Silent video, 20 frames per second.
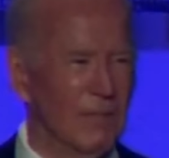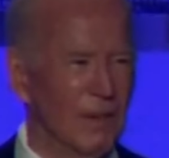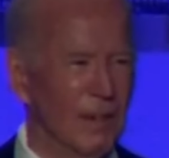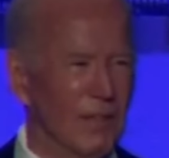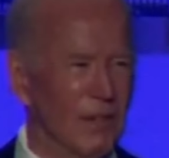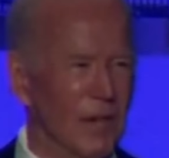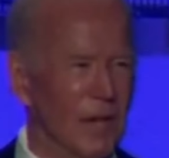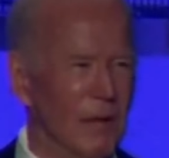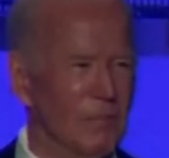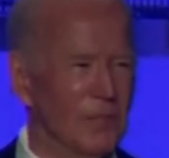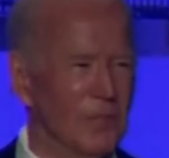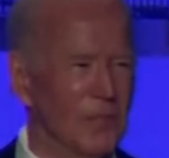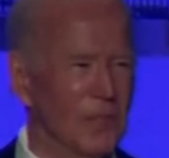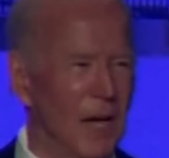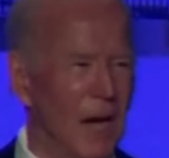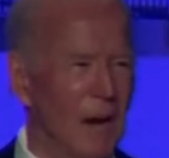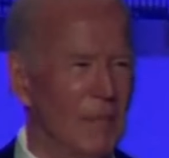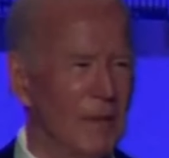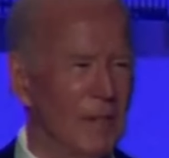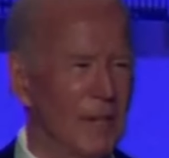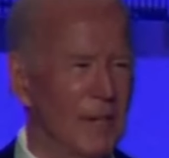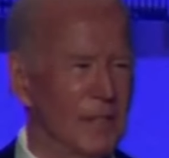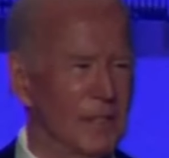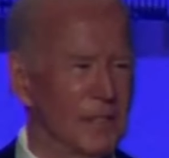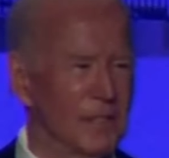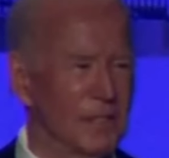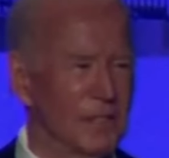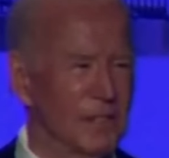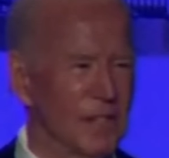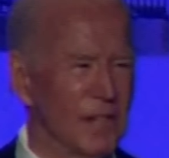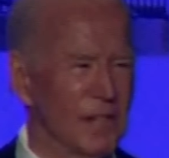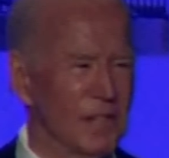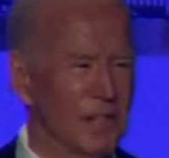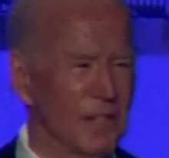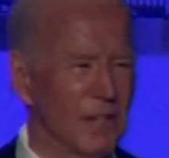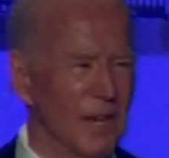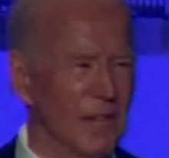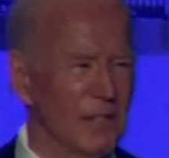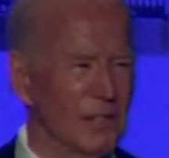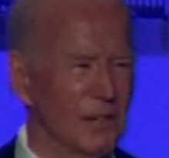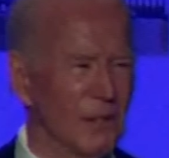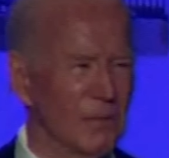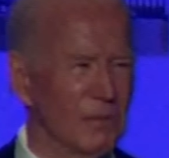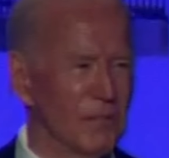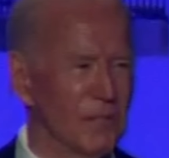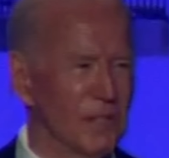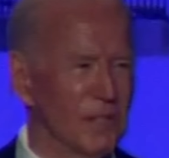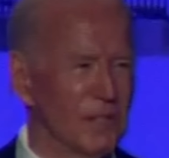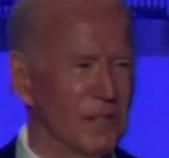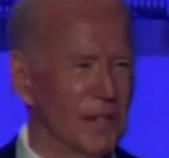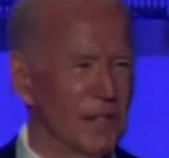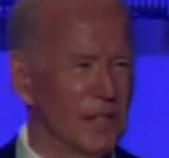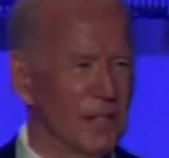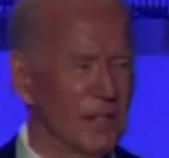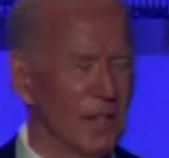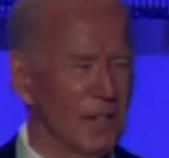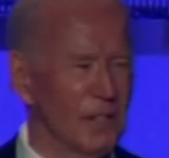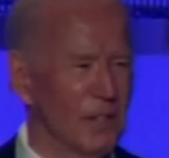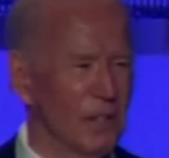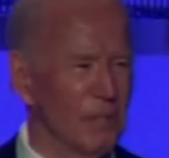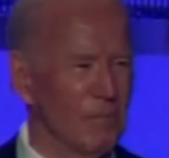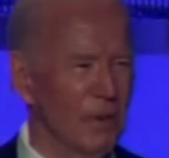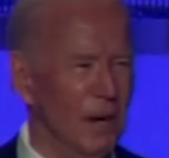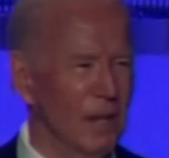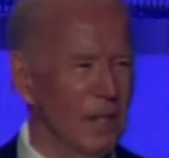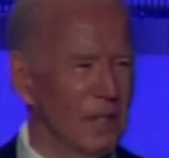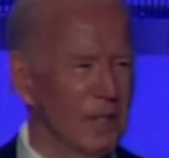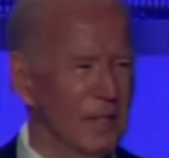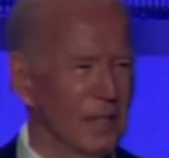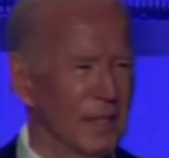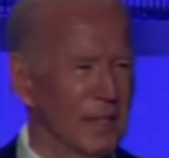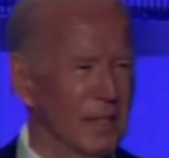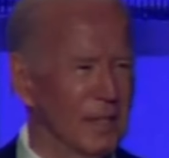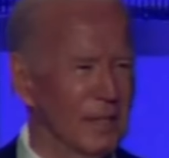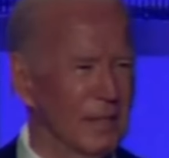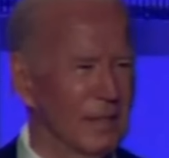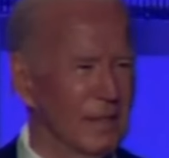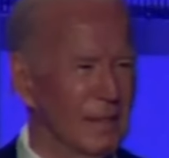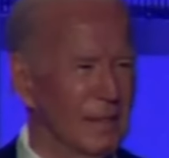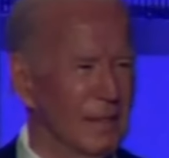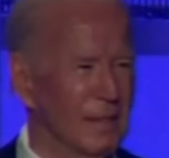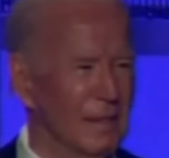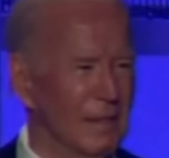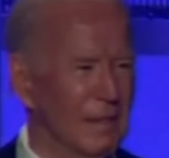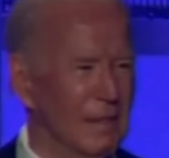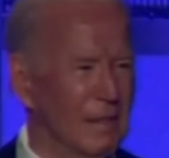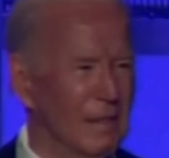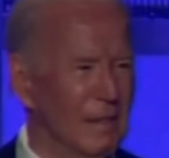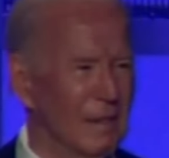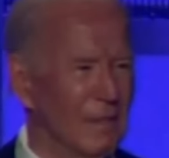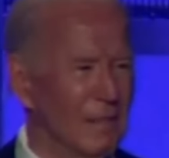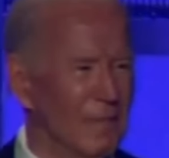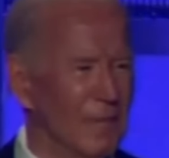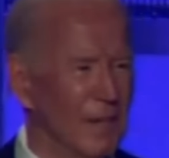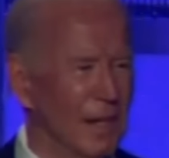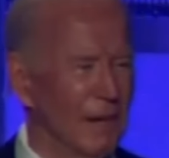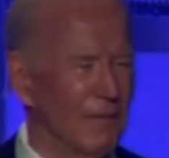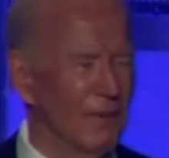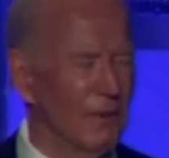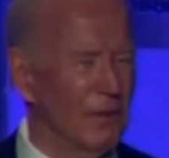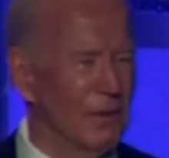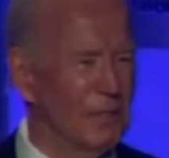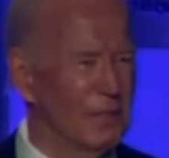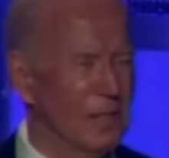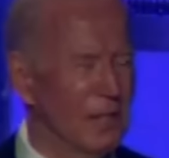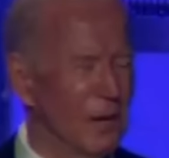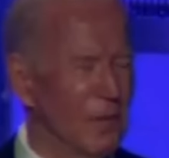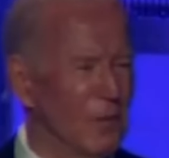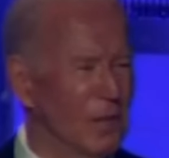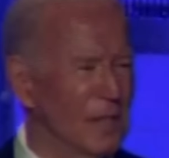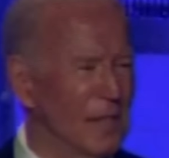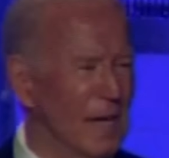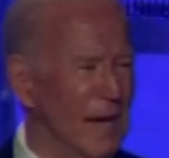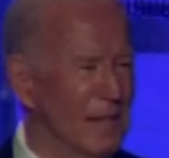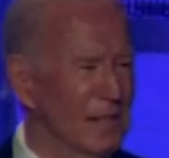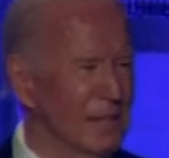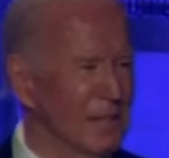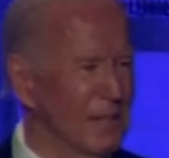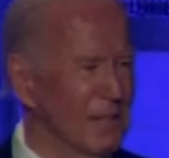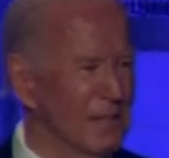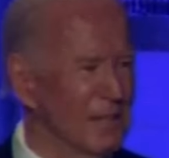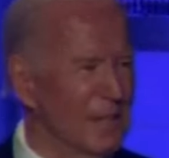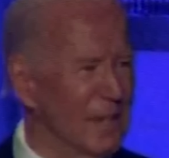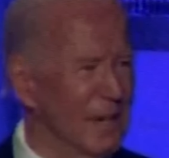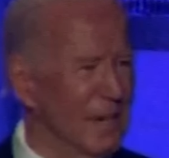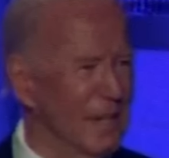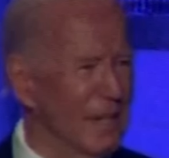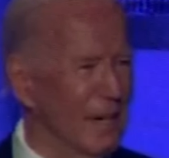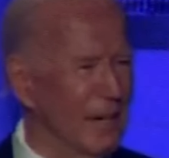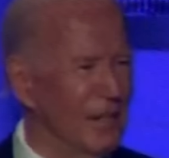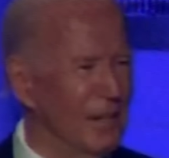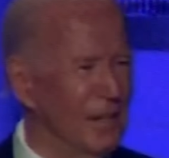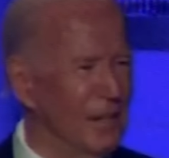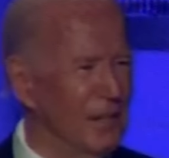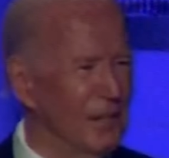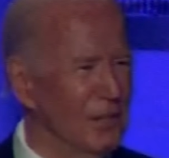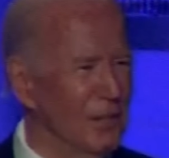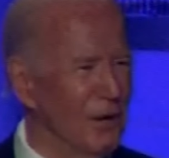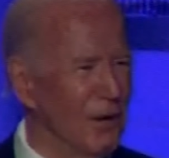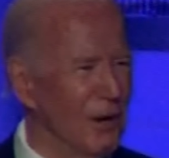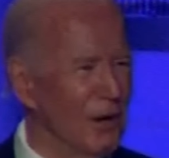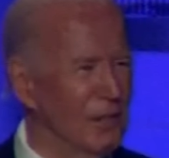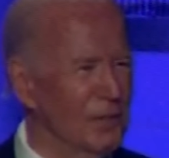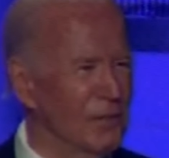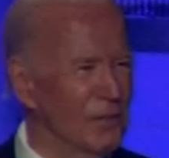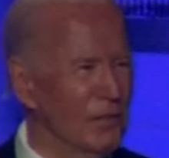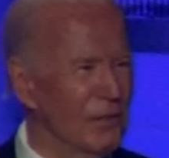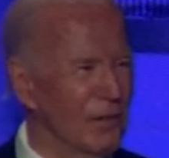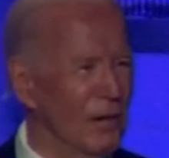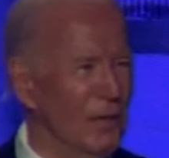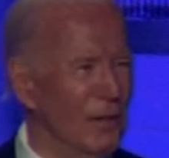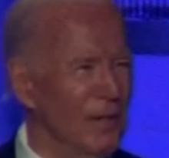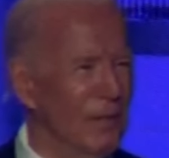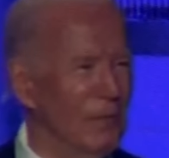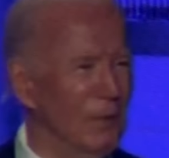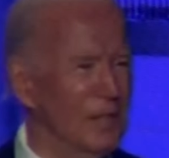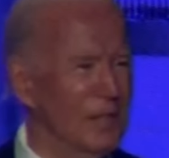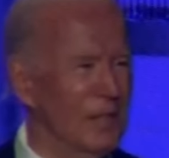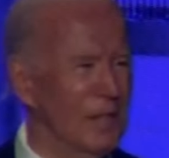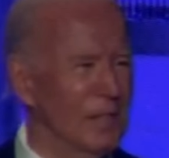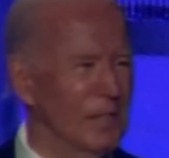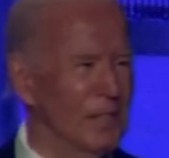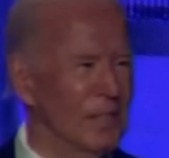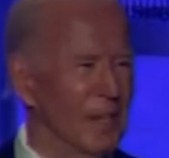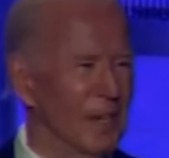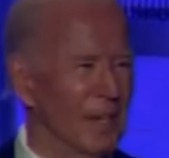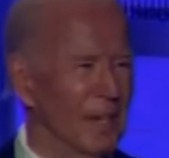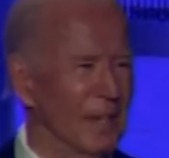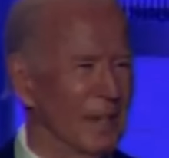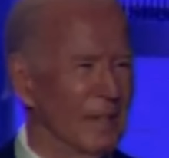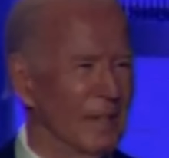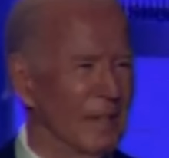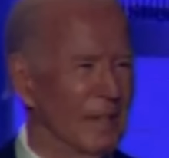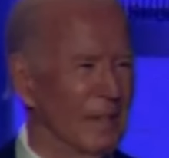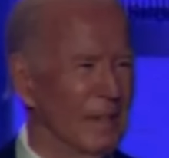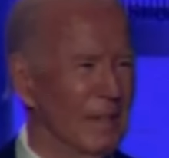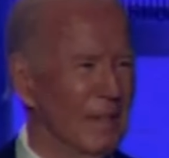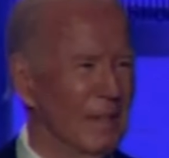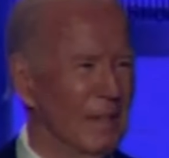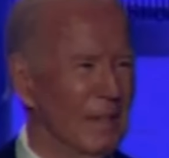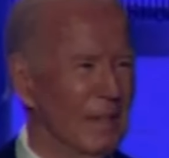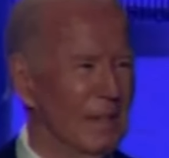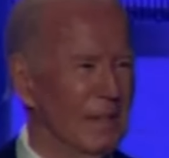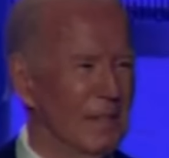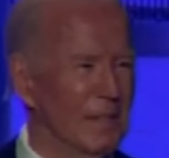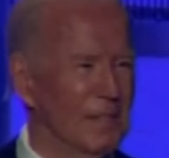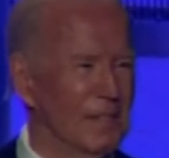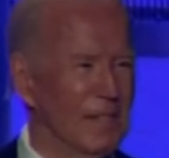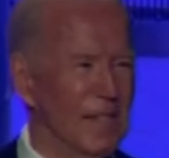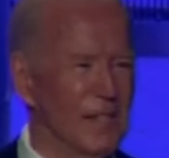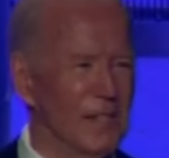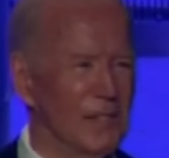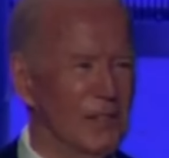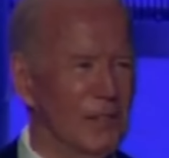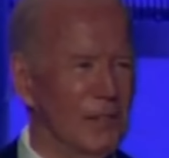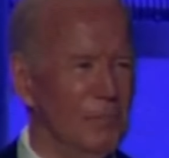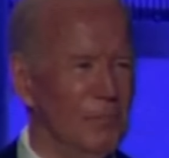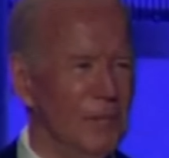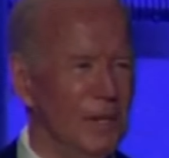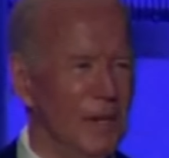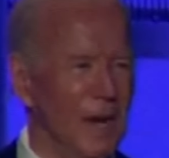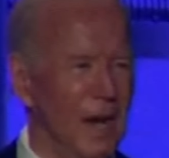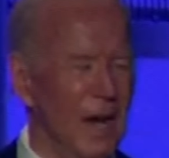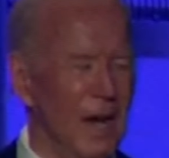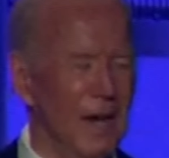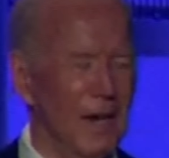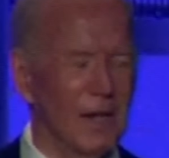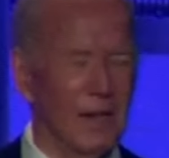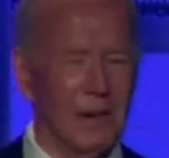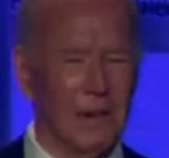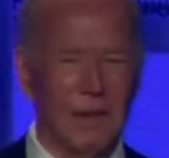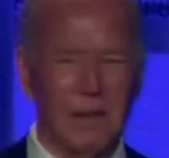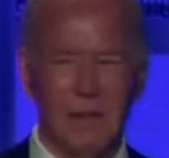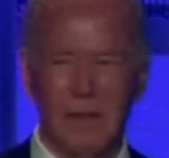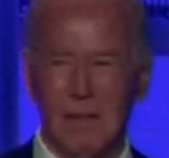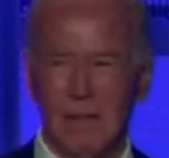that have come to dominate and sensationalize our, sensationalize our politics. And focus on what's actually at stake. And I think in your hearts you know it was at stake. The stakes couldn't be higher.